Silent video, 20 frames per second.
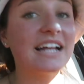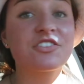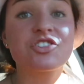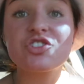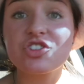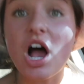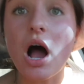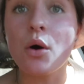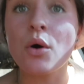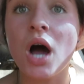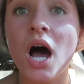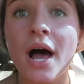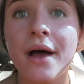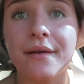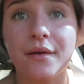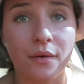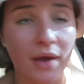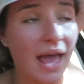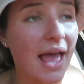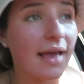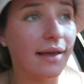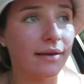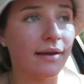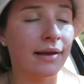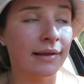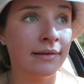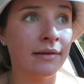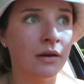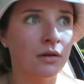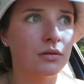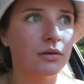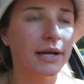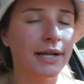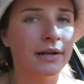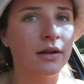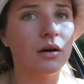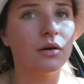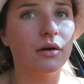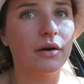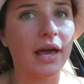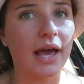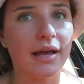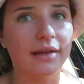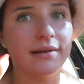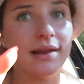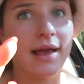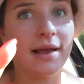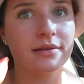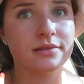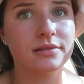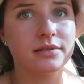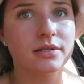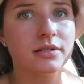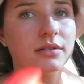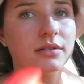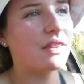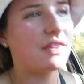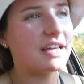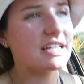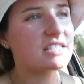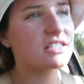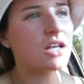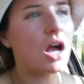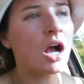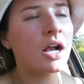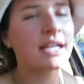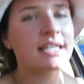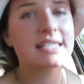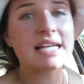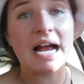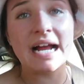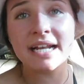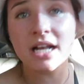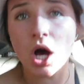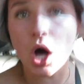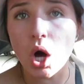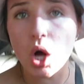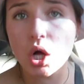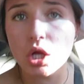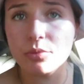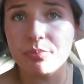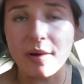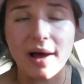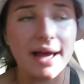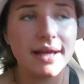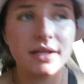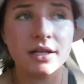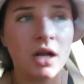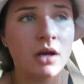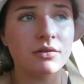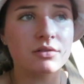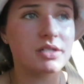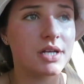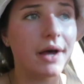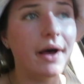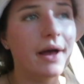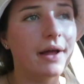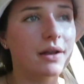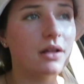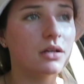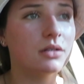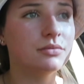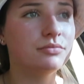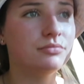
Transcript: It's so good, okay? I know, I know. Okay, next. This song is kind of old, but you know, it's good.